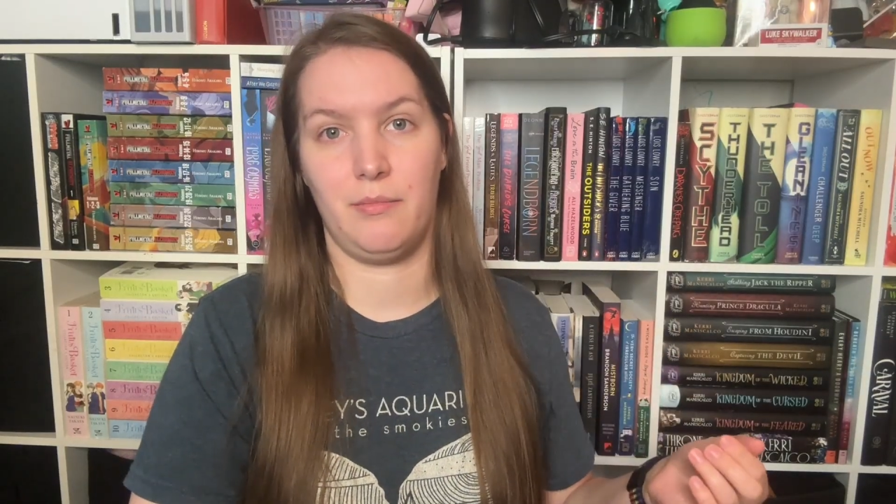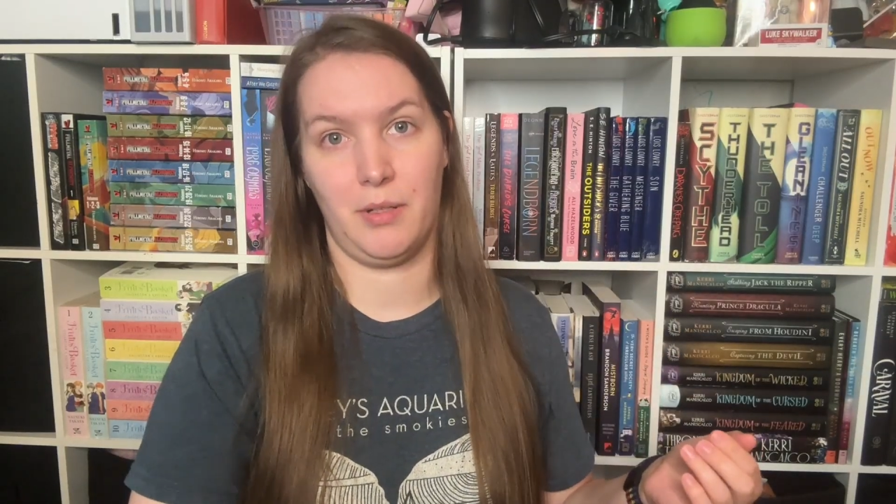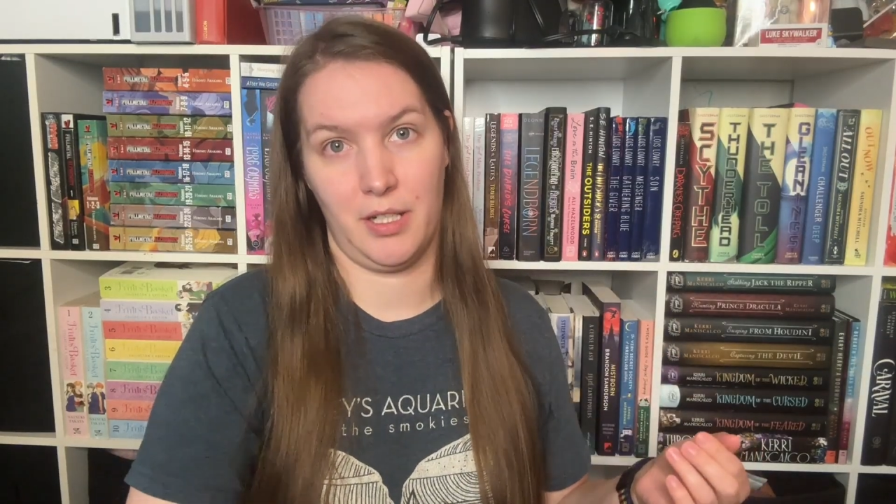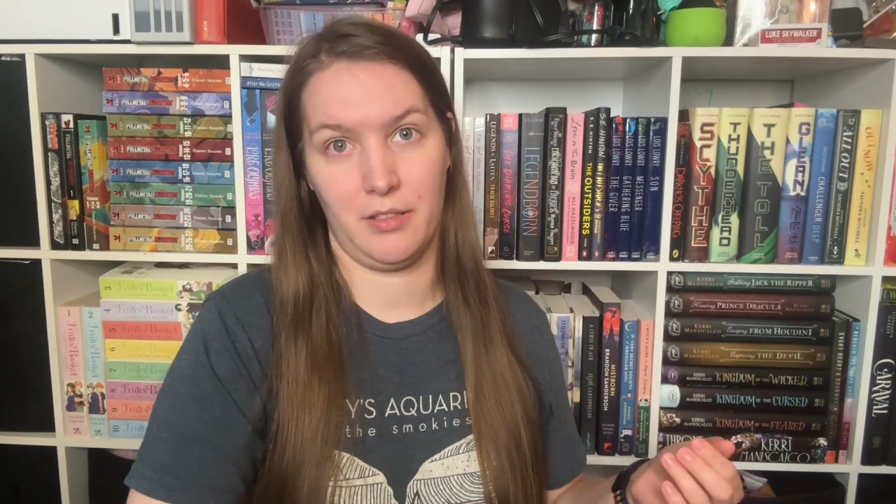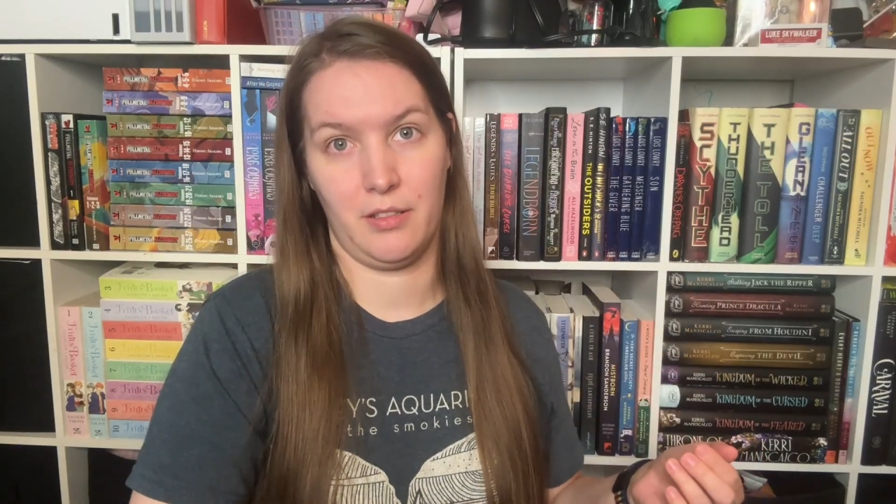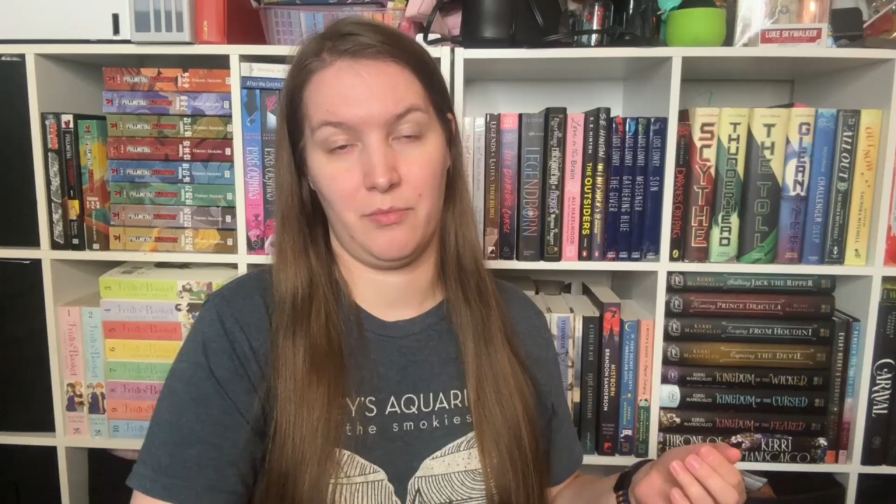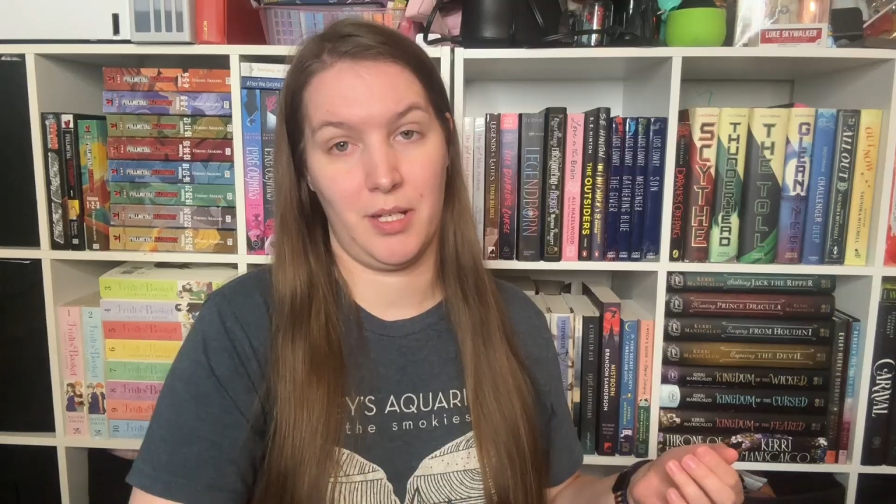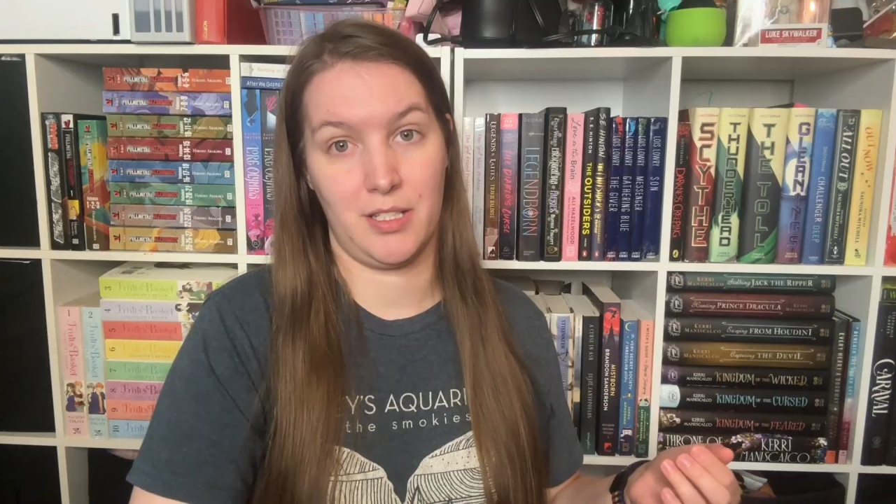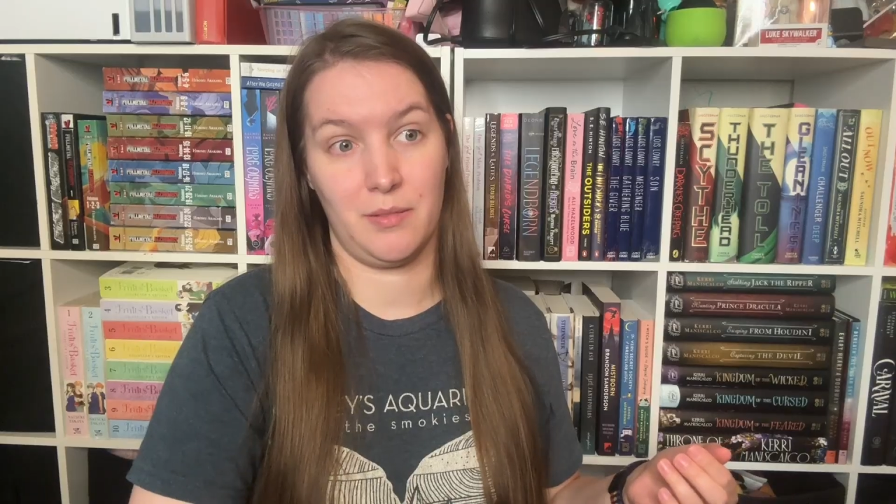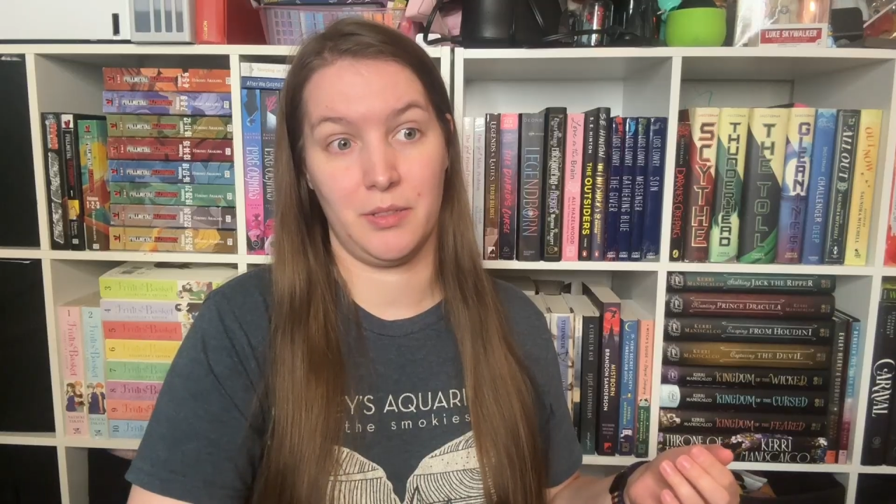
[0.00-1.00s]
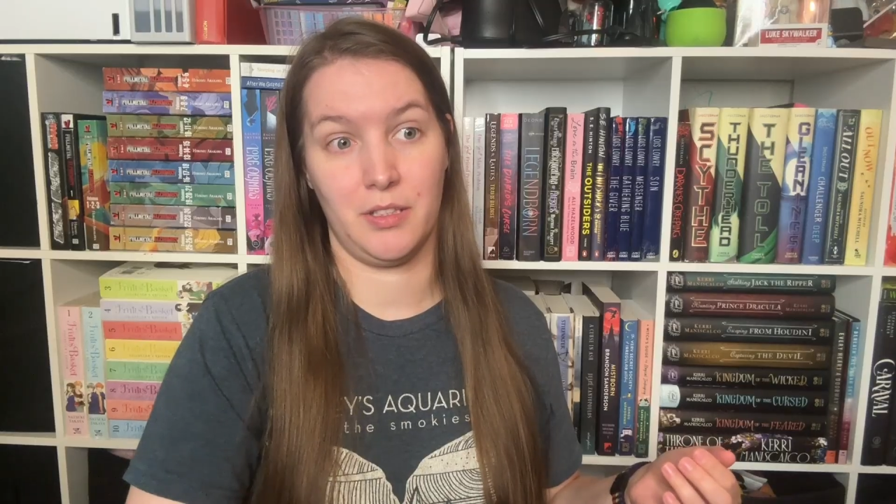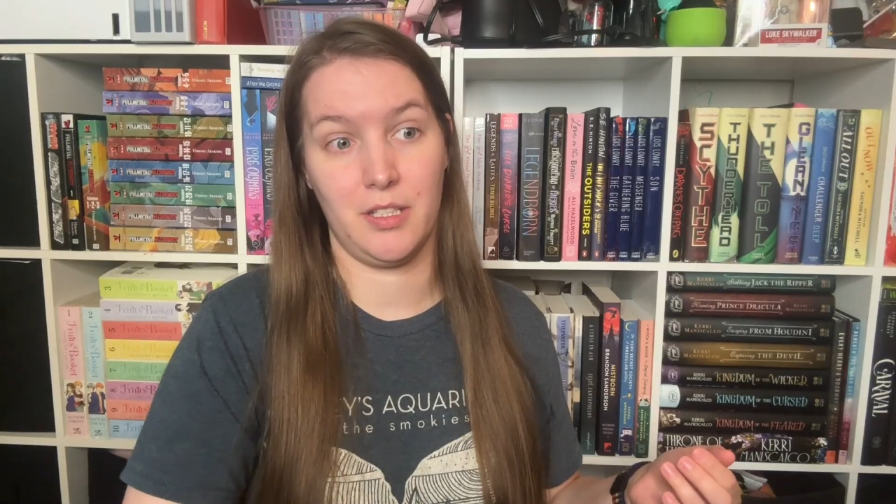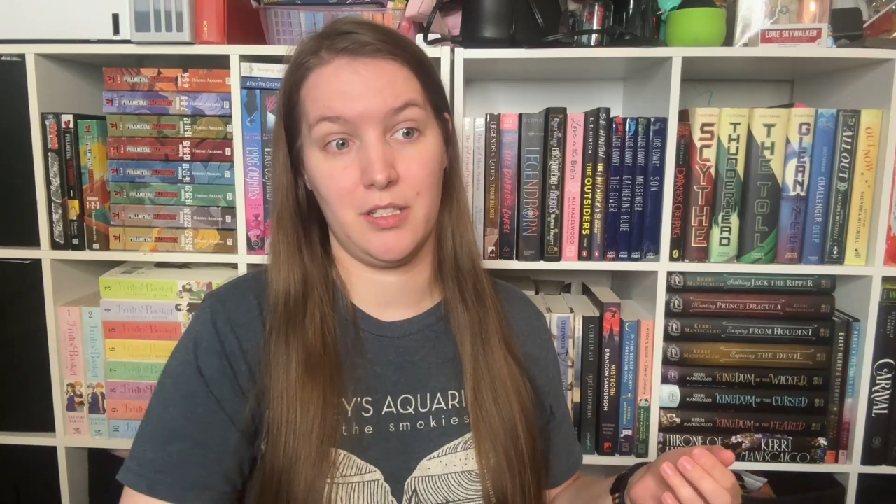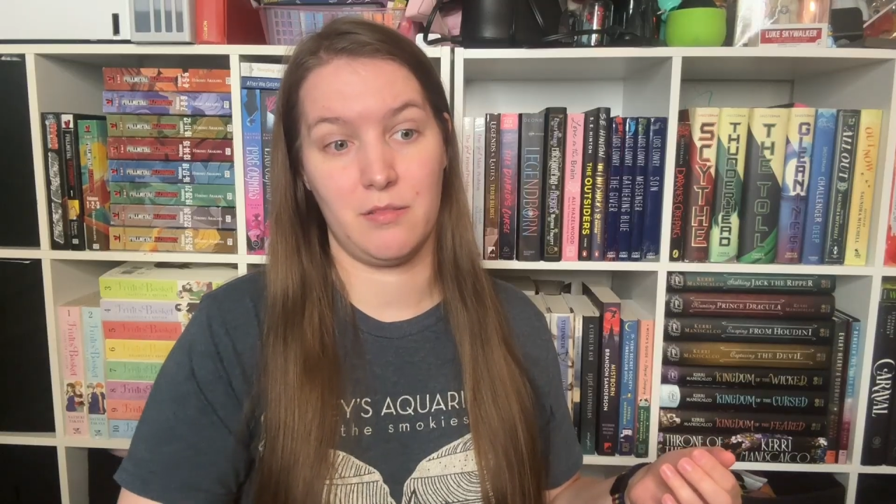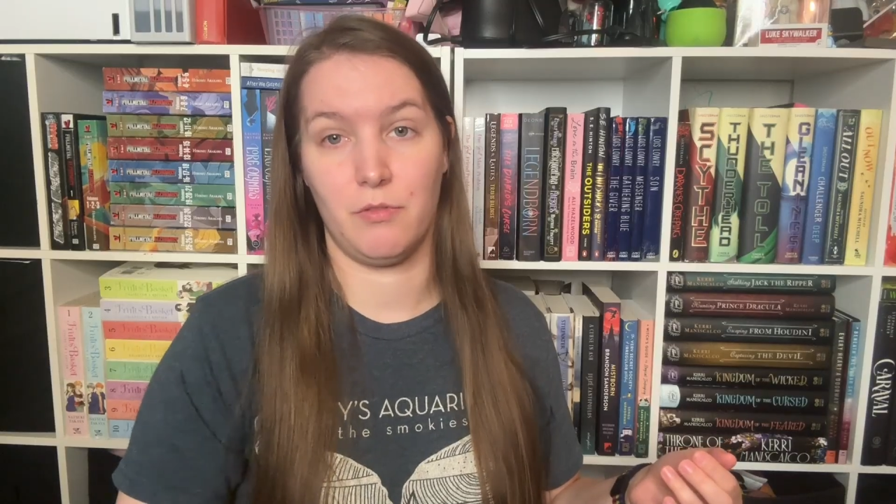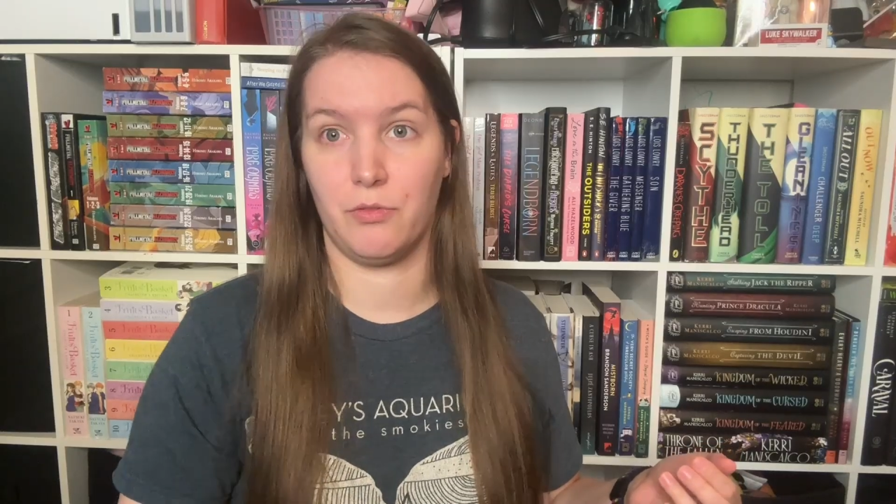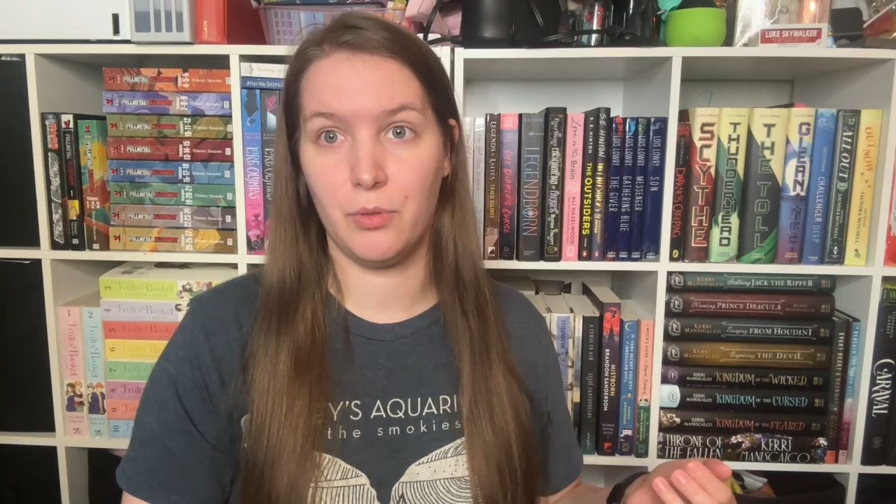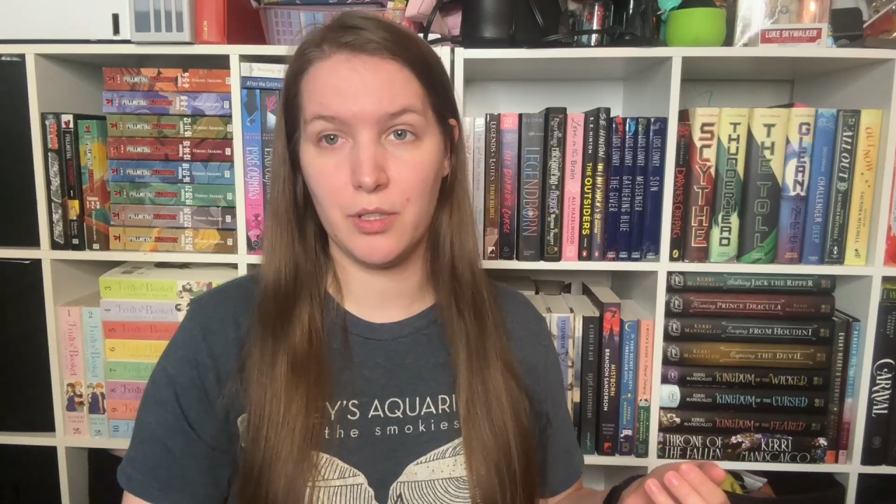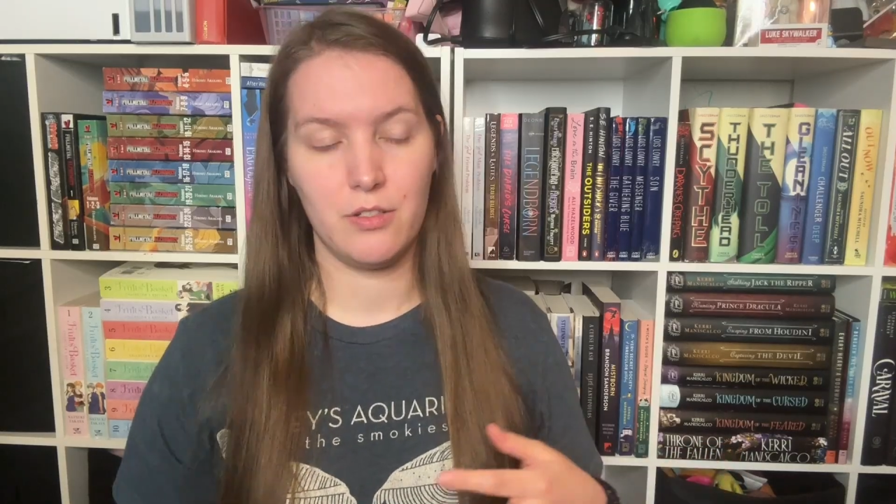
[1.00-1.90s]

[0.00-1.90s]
Pile of Possibilities before.